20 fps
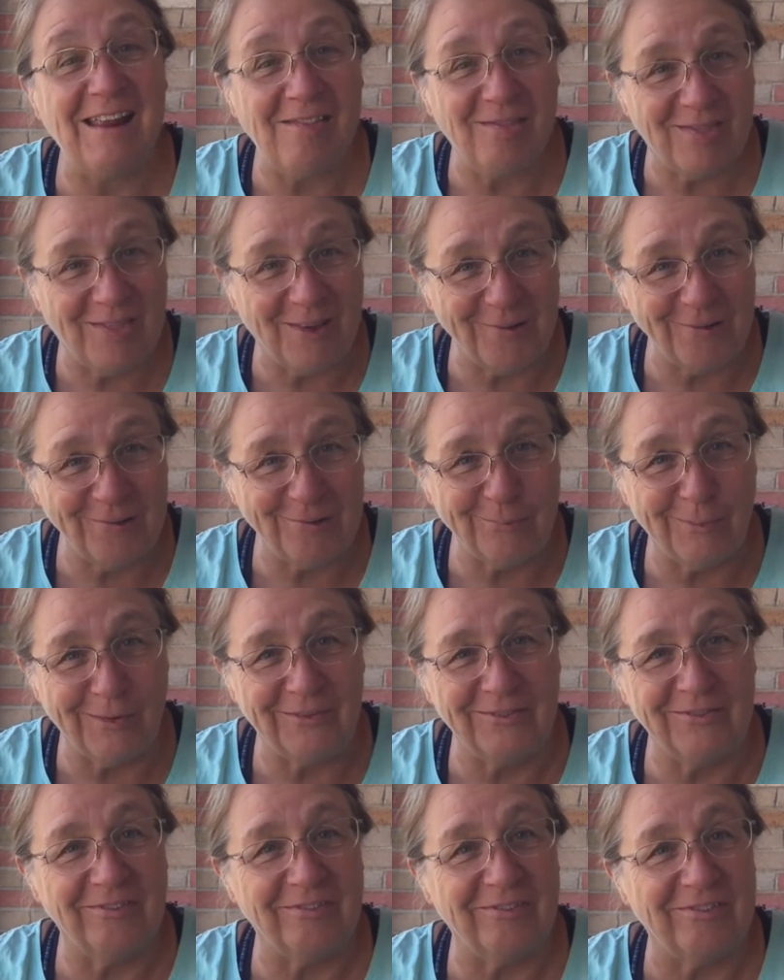those
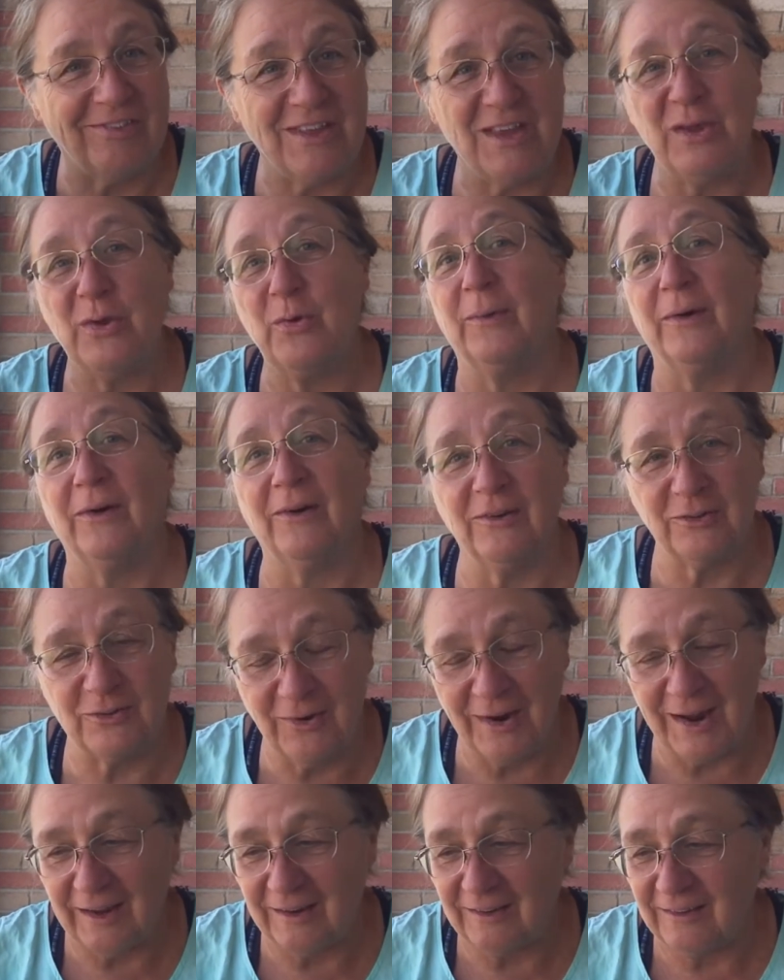rodents that you are
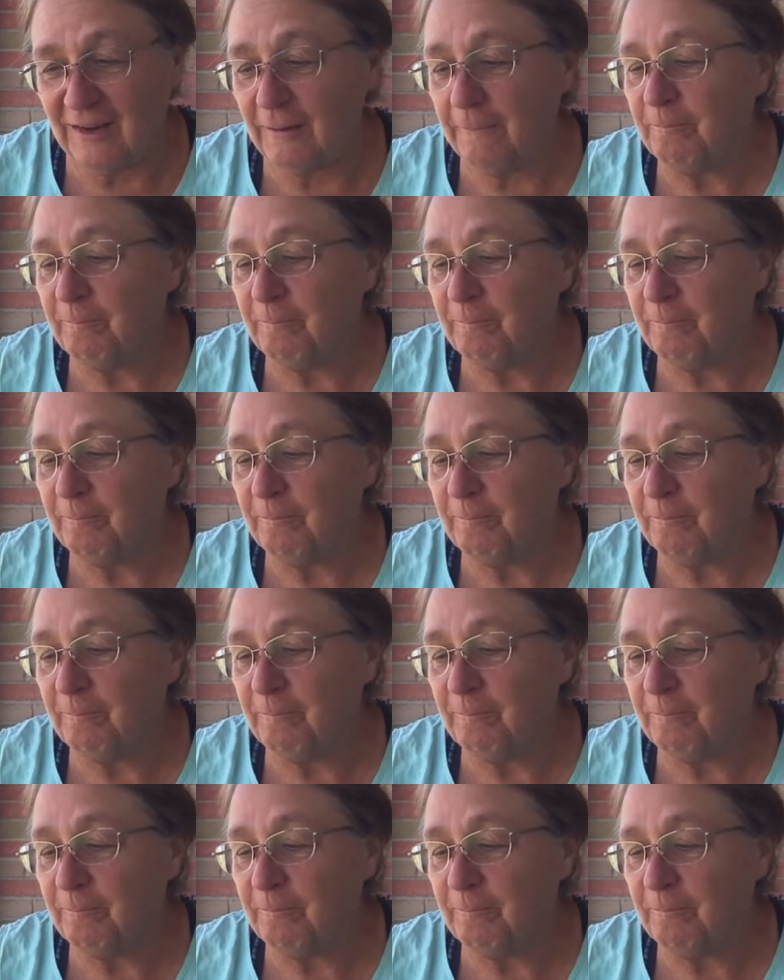attracting.